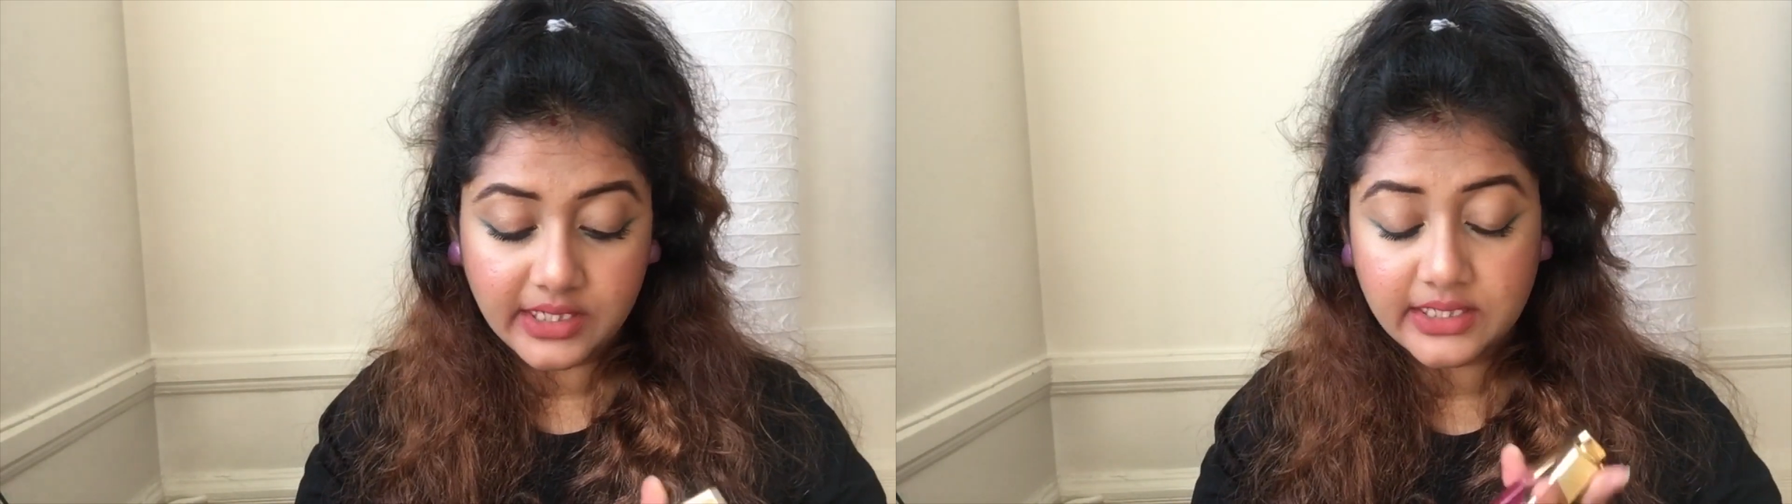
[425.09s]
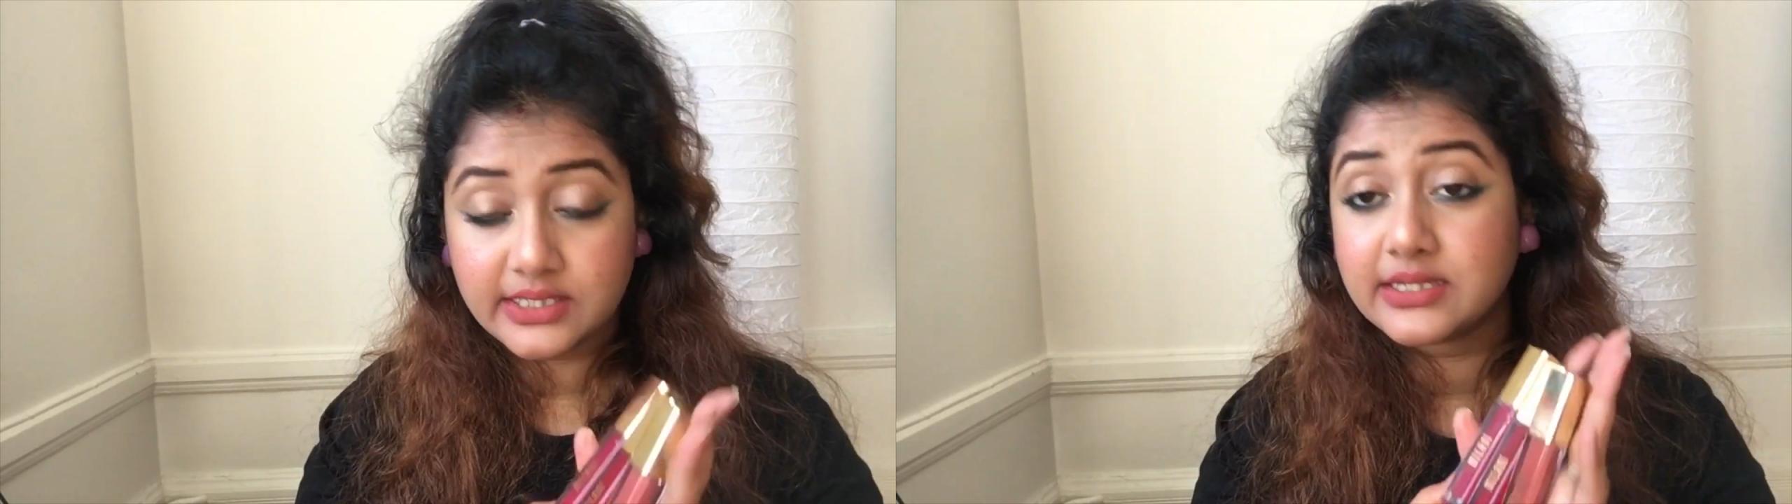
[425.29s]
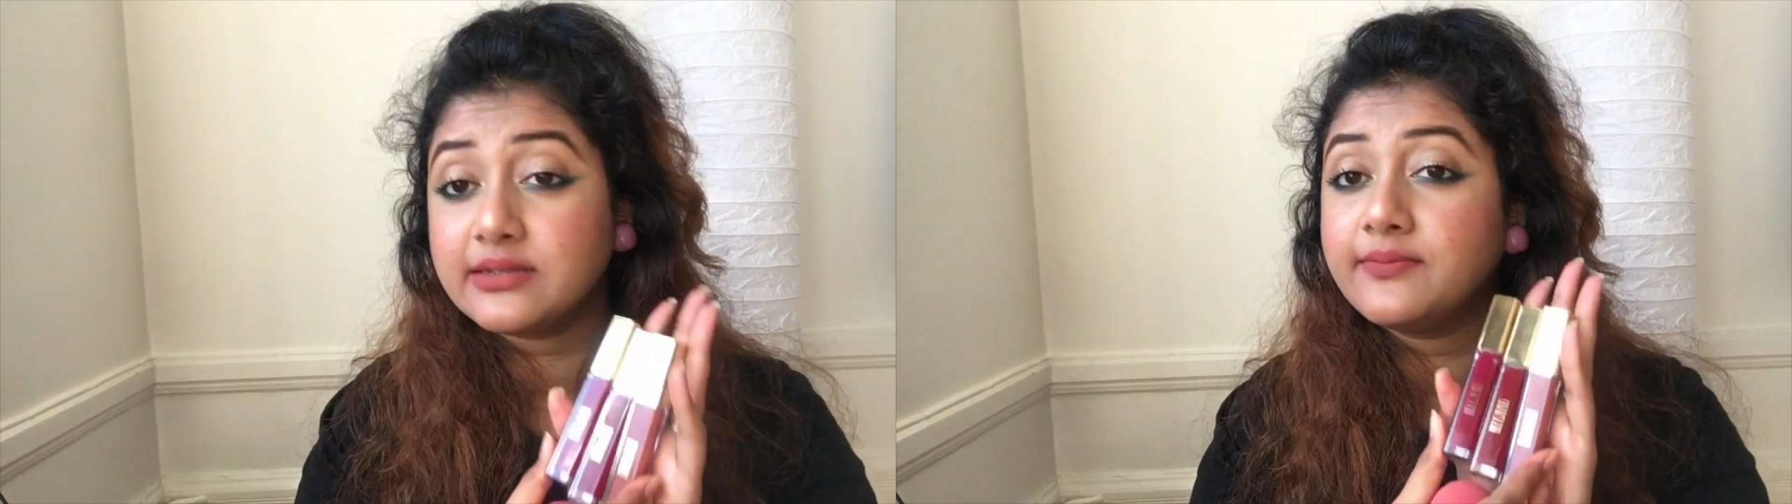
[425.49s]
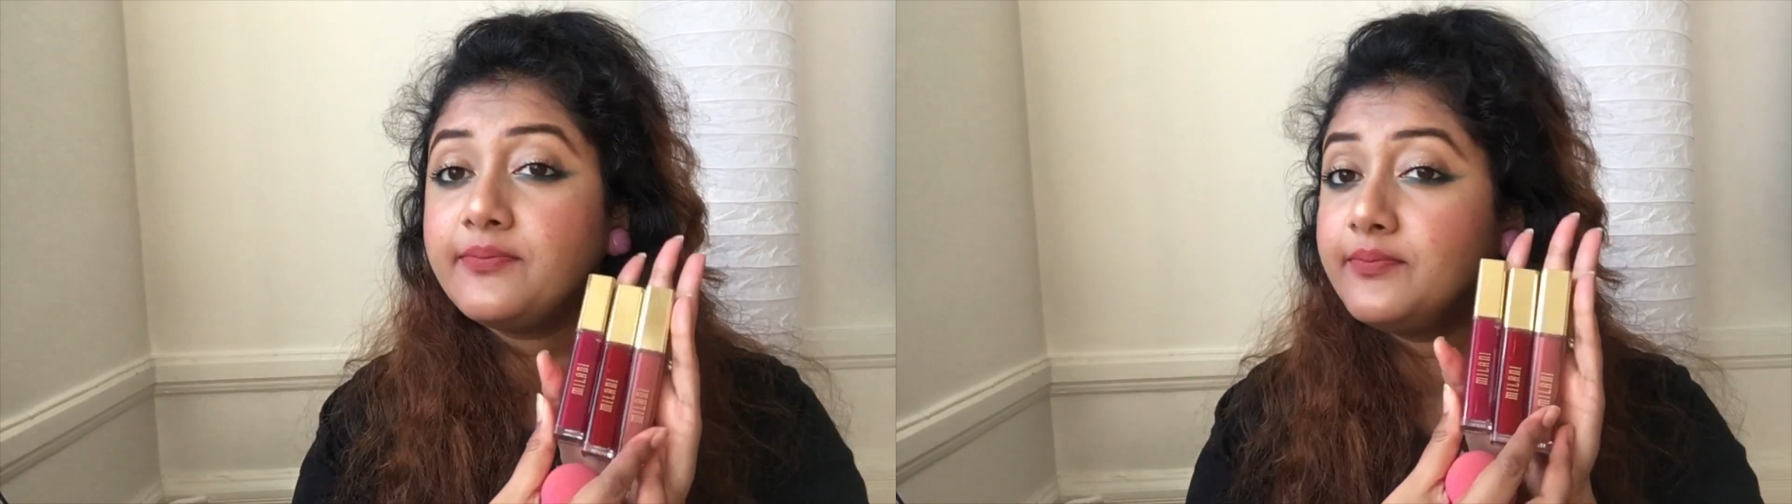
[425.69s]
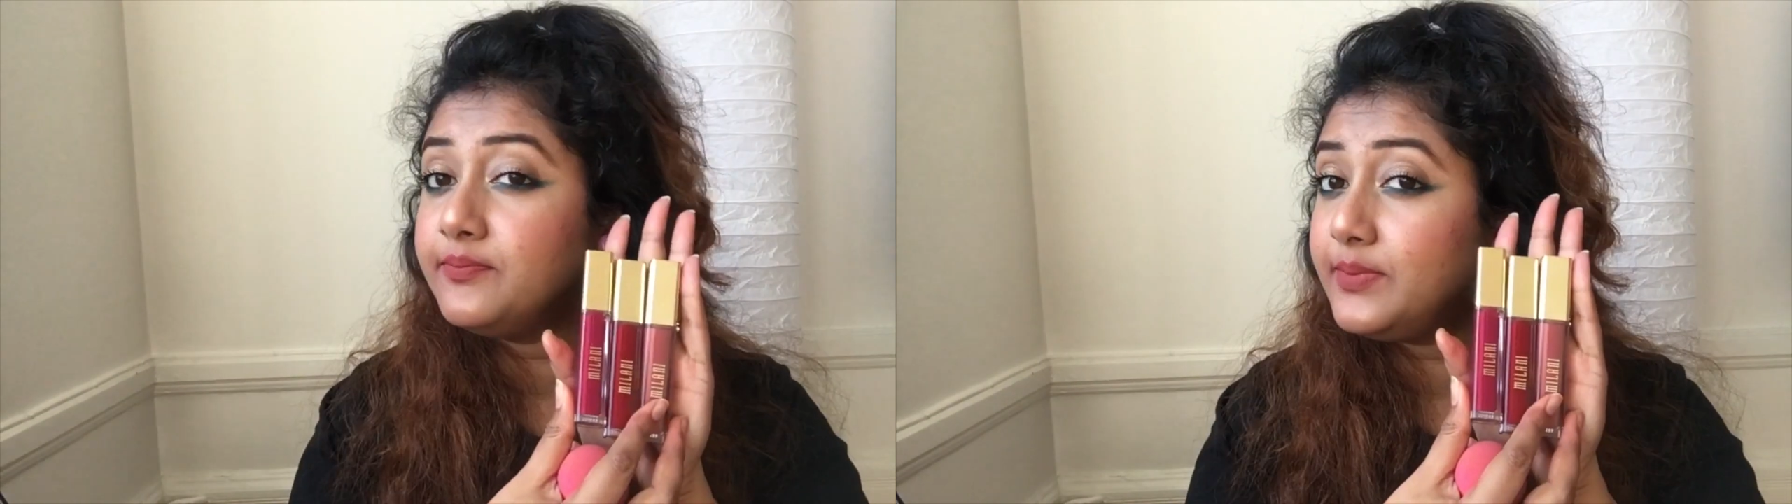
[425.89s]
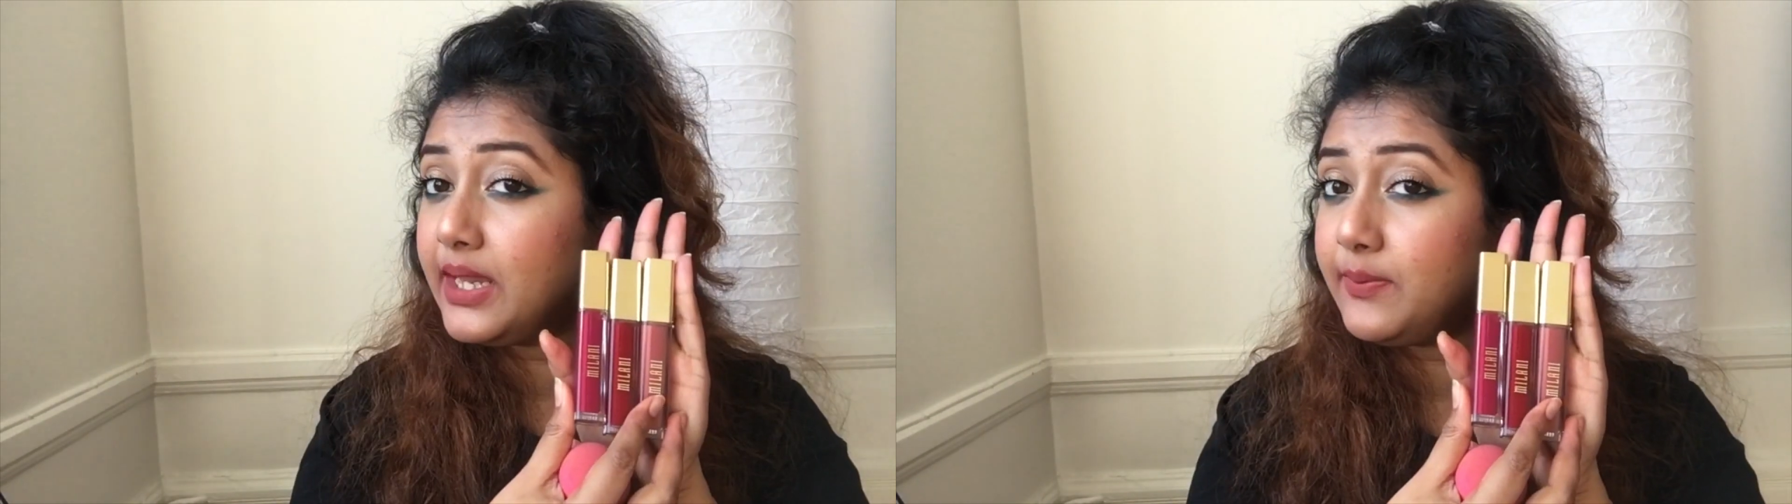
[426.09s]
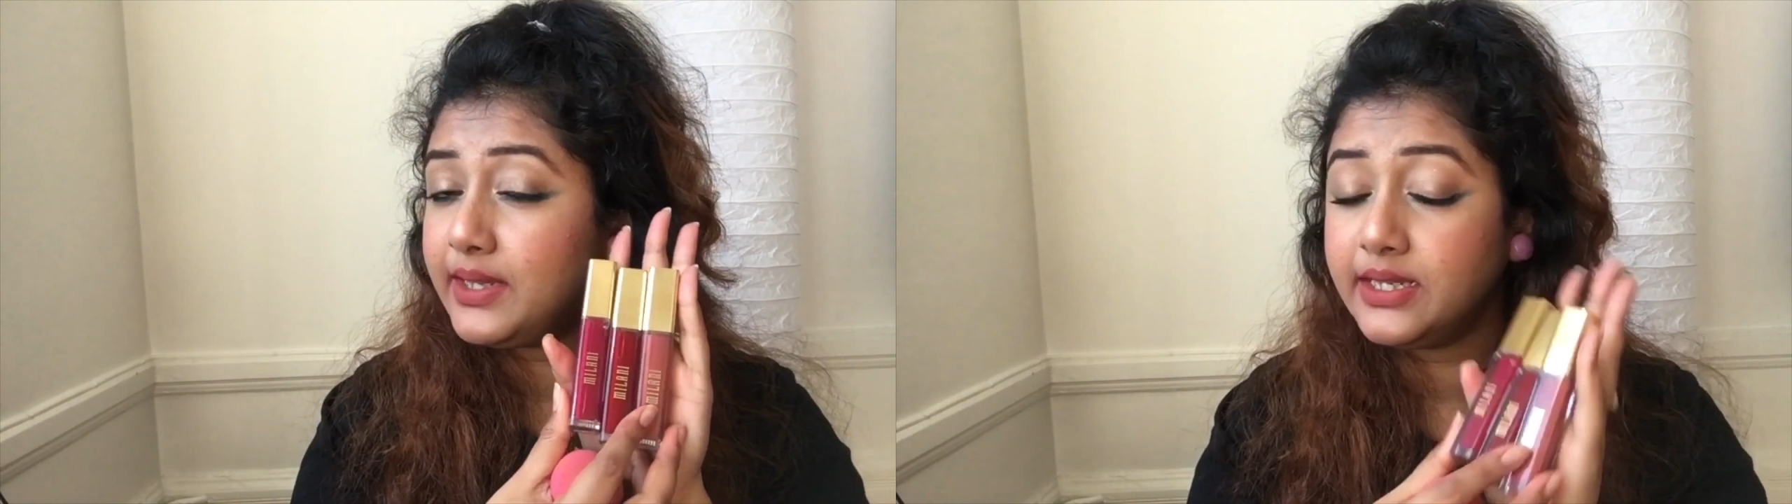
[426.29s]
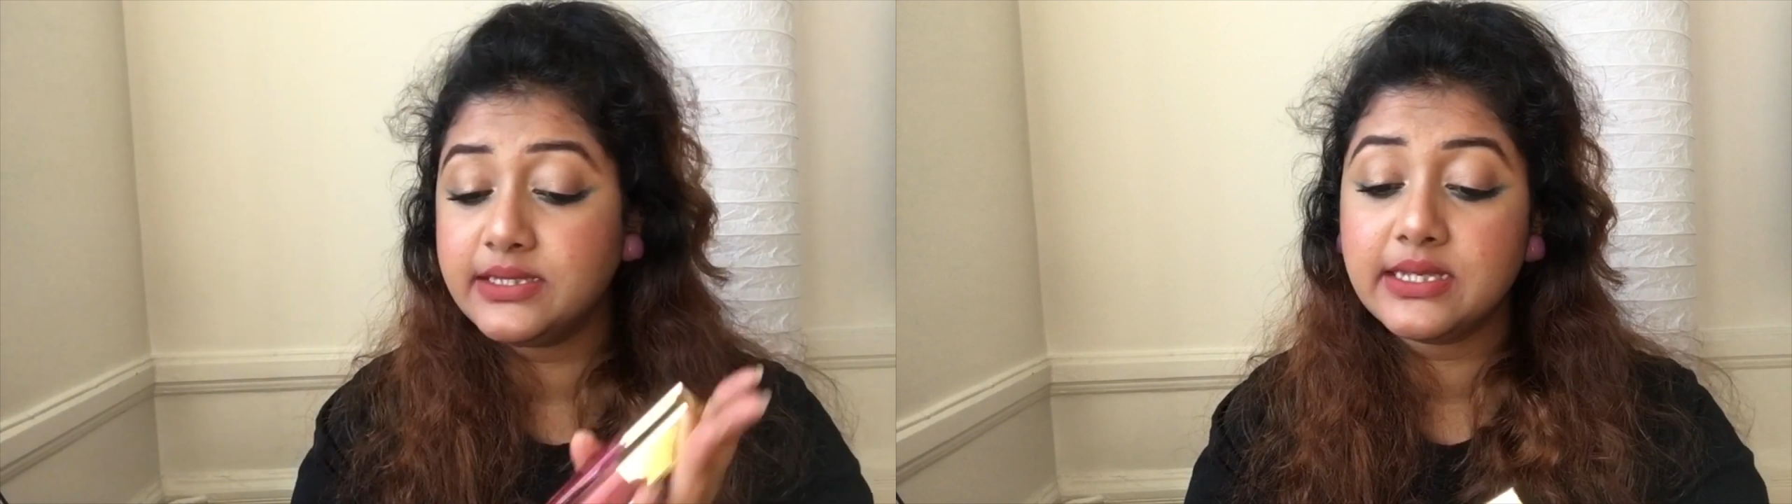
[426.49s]
these
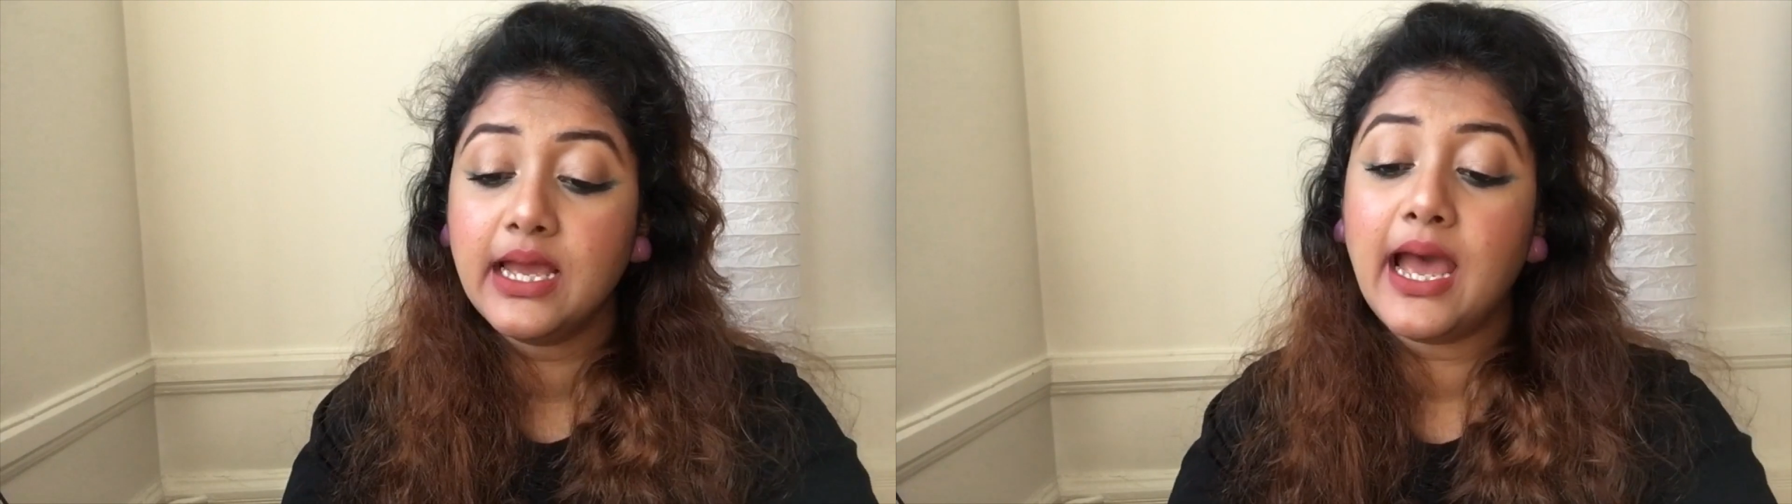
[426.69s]
babies.